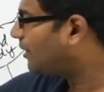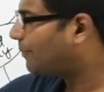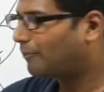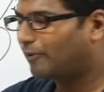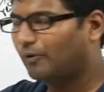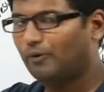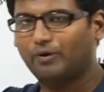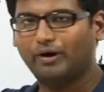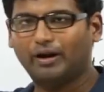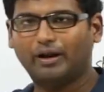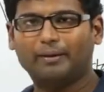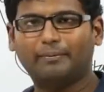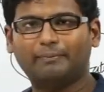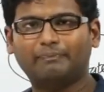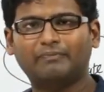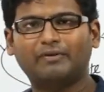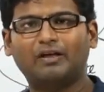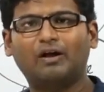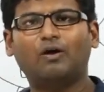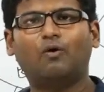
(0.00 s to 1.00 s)
that
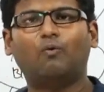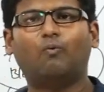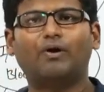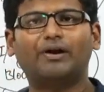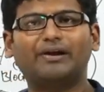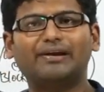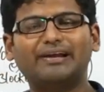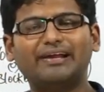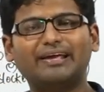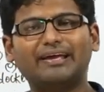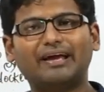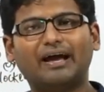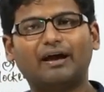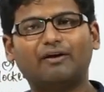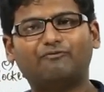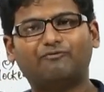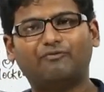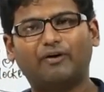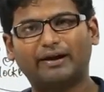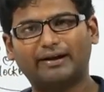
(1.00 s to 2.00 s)
program only
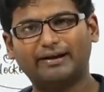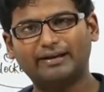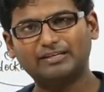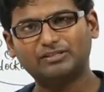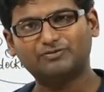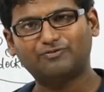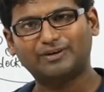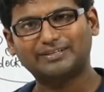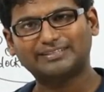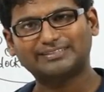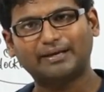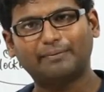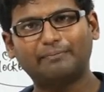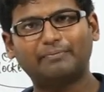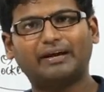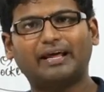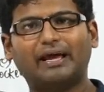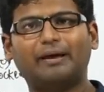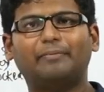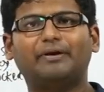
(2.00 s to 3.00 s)
at least for
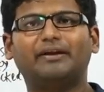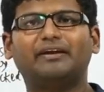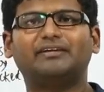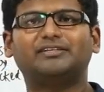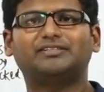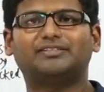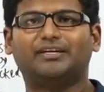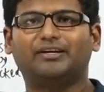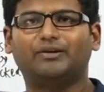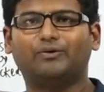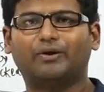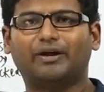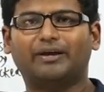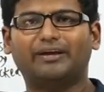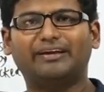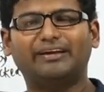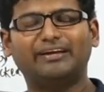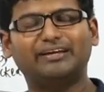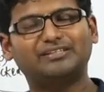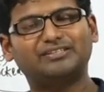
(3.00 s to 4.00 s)
some time initially,
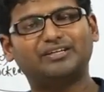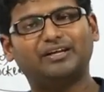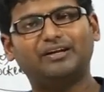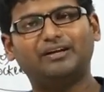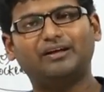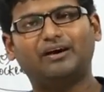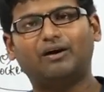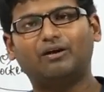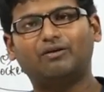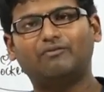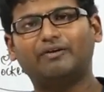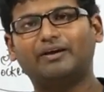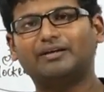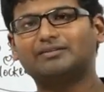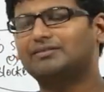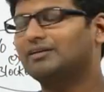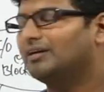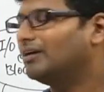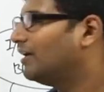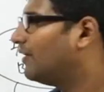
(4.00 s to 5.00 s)
okay? Initially
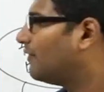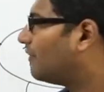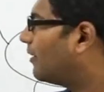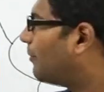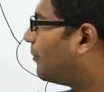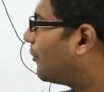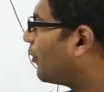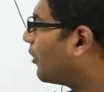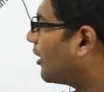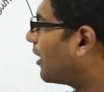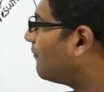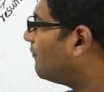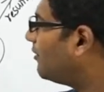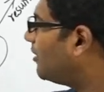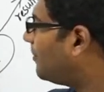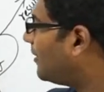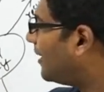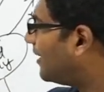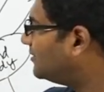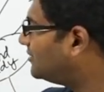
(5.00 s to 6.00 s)
always the program
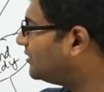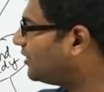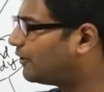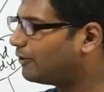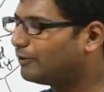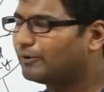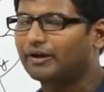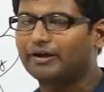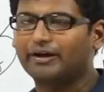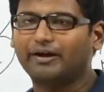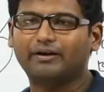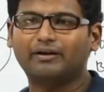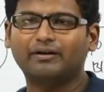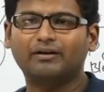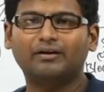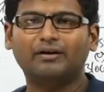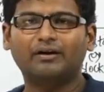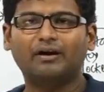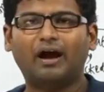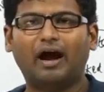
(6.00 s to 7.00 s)
will be
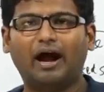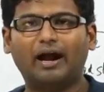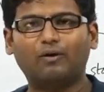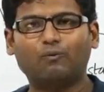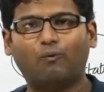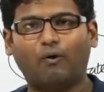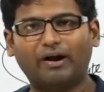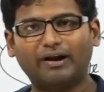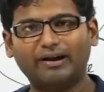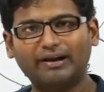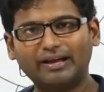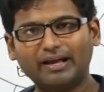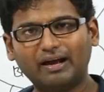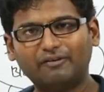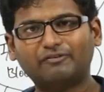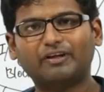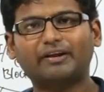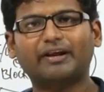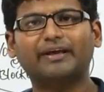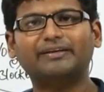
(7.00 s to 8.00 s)
executed, and only
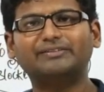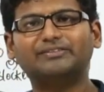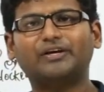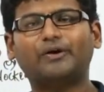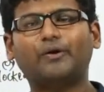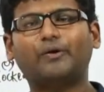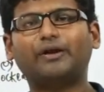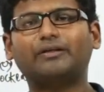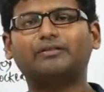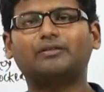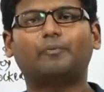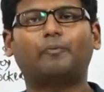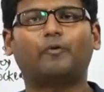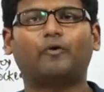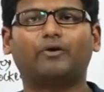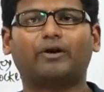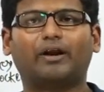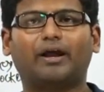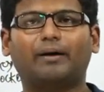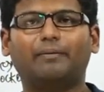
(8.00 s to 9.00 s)
after executing the
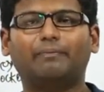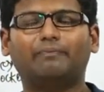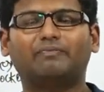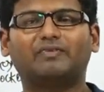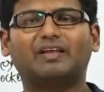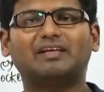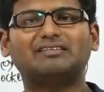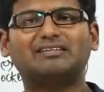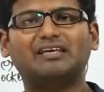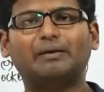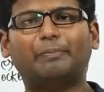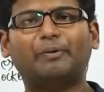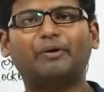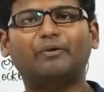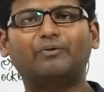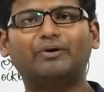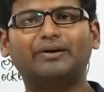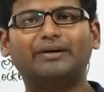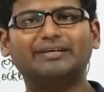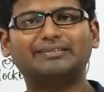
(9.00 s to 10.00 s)
program the
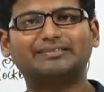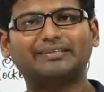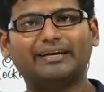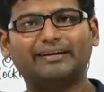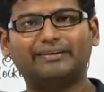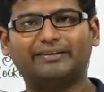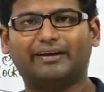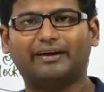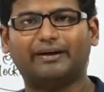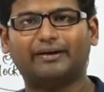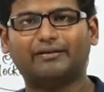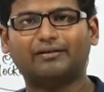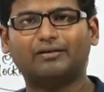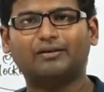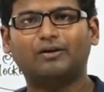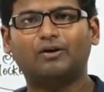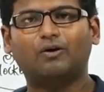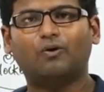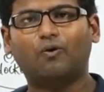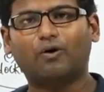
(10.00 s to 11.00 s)
CPU will decide
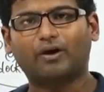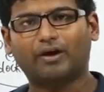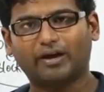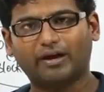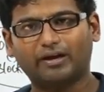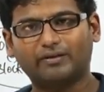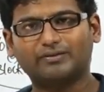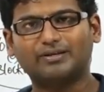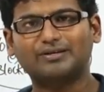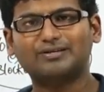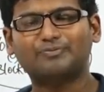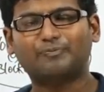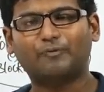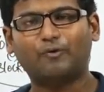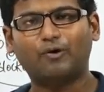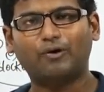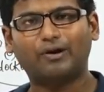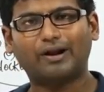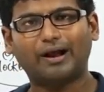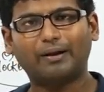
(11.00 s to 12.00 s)
that okay, this
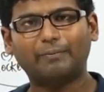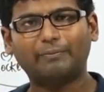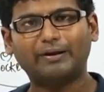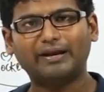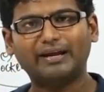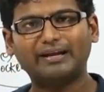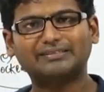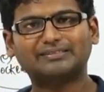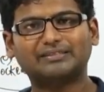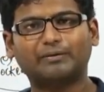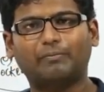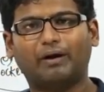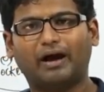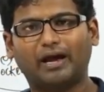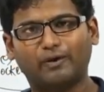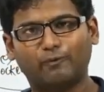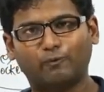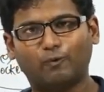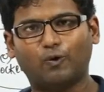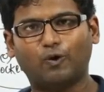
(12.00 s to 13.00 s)
program needs some
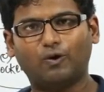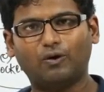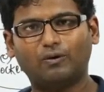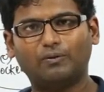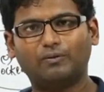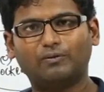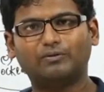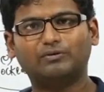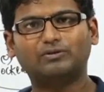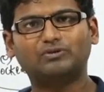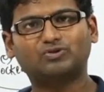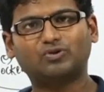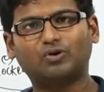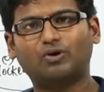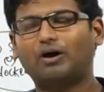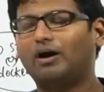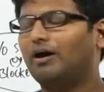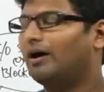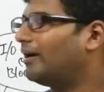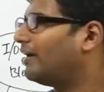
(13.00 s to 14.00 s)
IO,
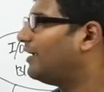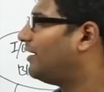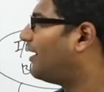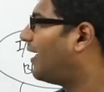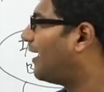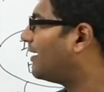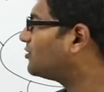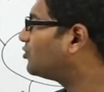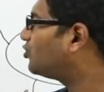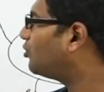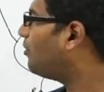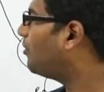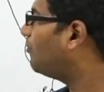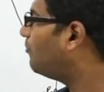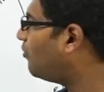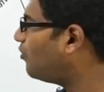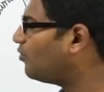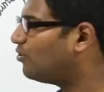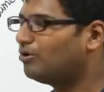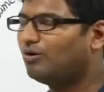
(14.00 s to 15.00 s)
so it has to be
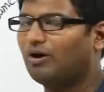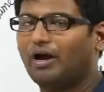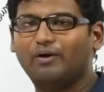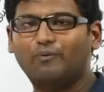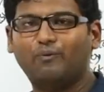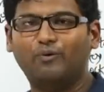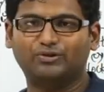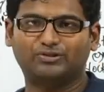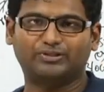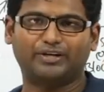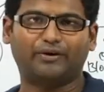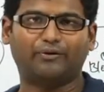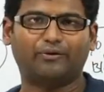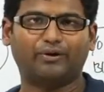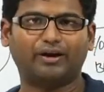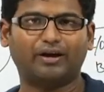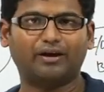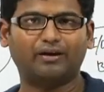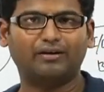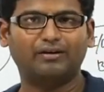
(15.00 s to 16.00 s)
moved to IO state,
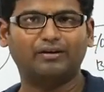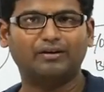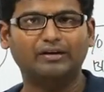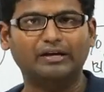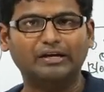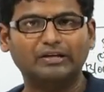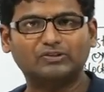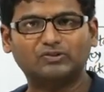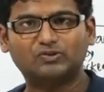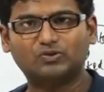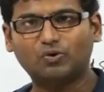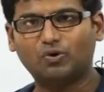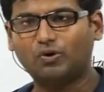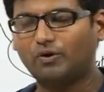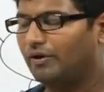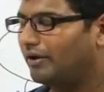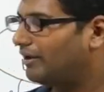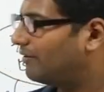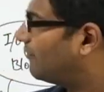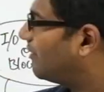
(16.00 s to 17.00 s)
okay?
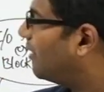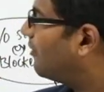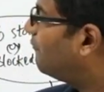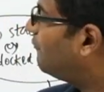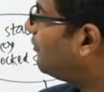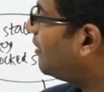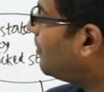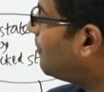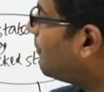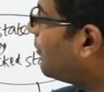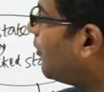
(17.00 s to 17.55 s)
So every